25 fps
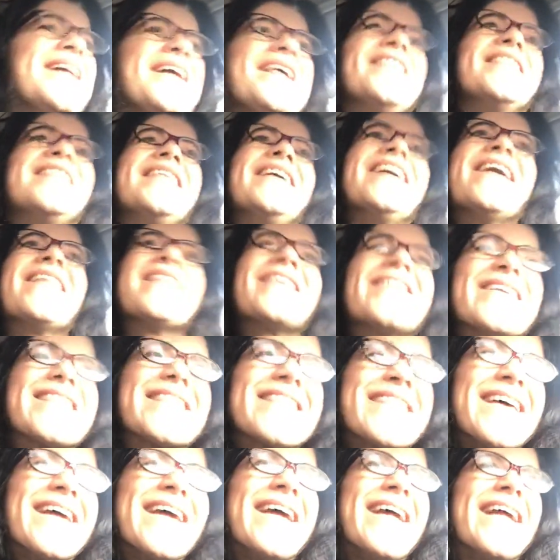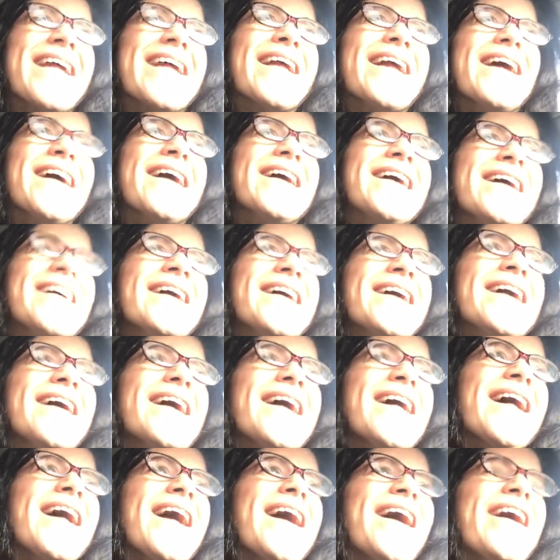The other thing,
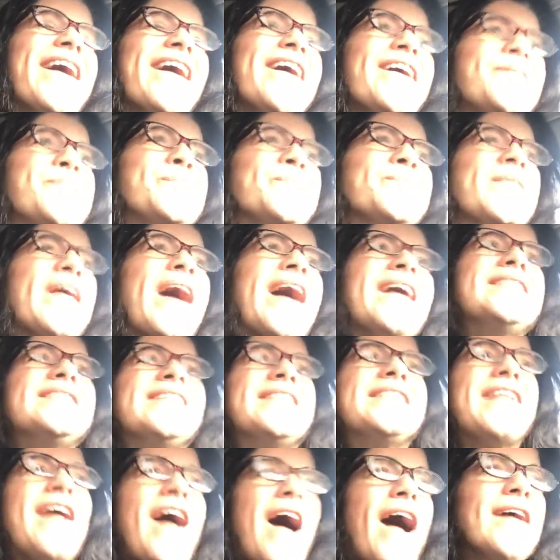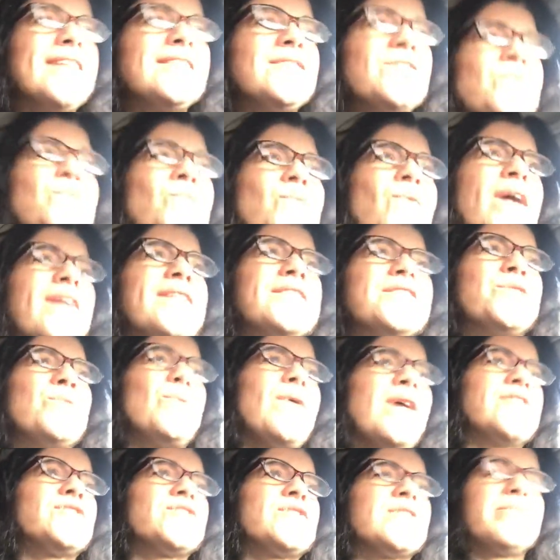I did not want to
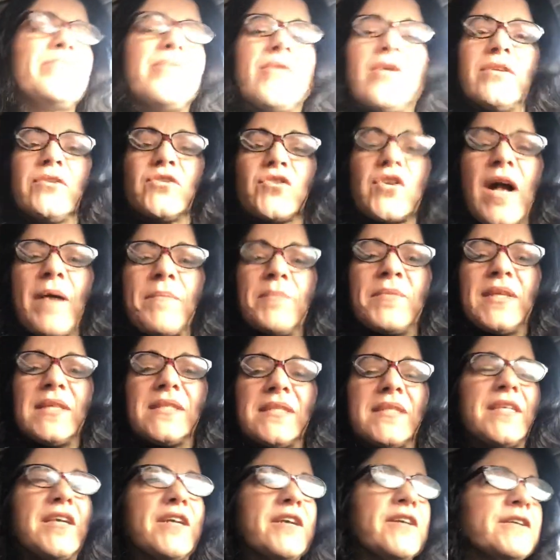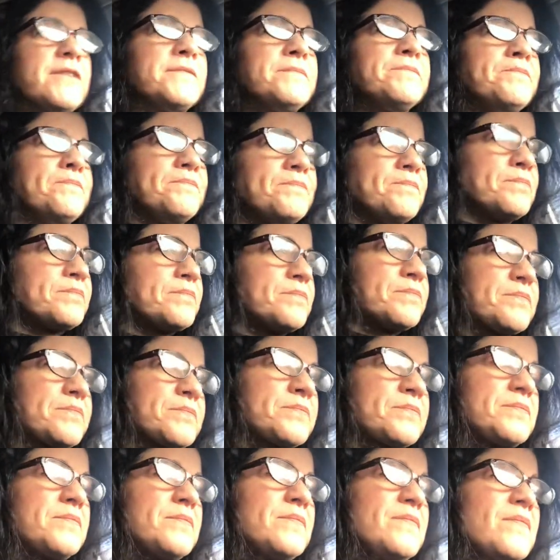watch the ball drop this year.
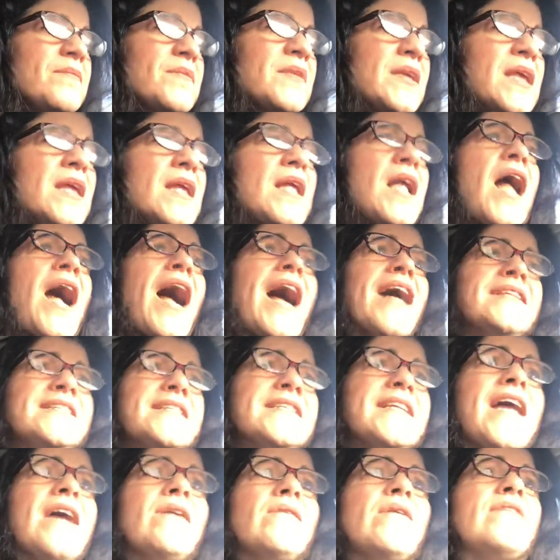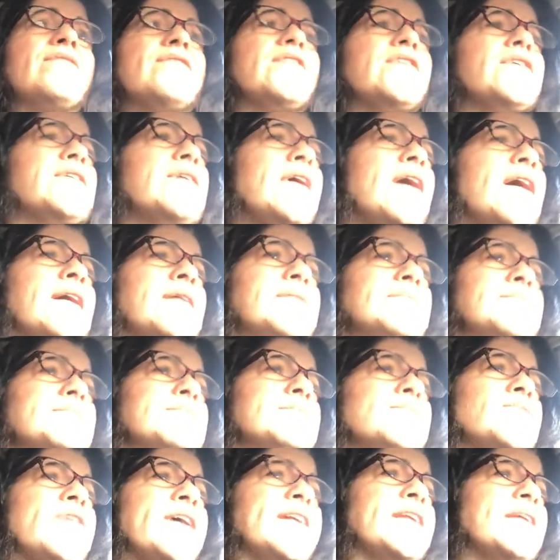I did, however,
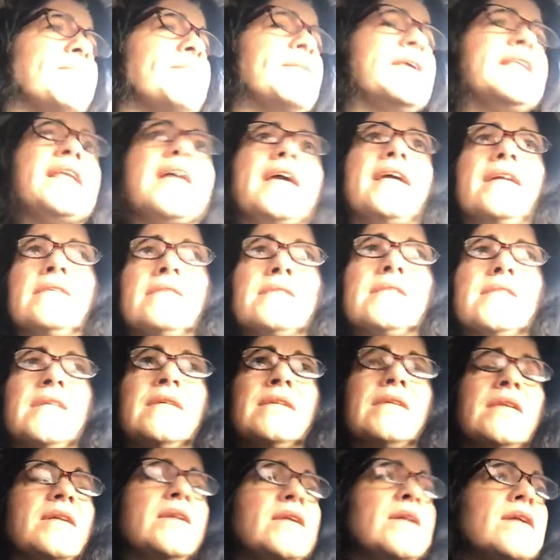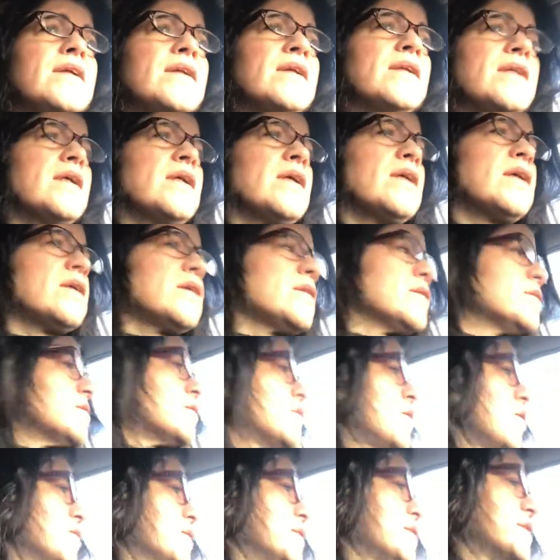right at midnight,
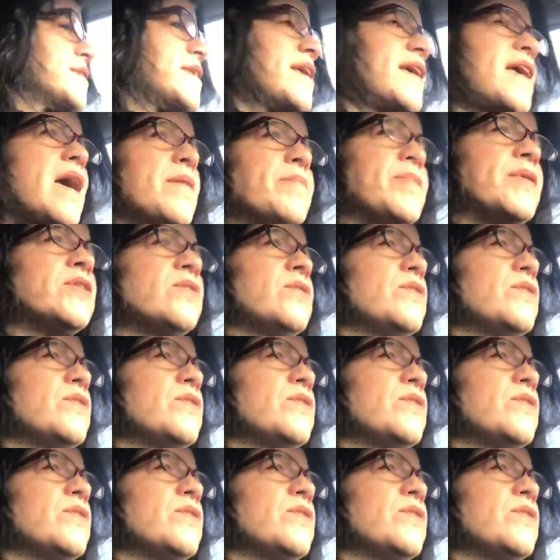go to say Happy New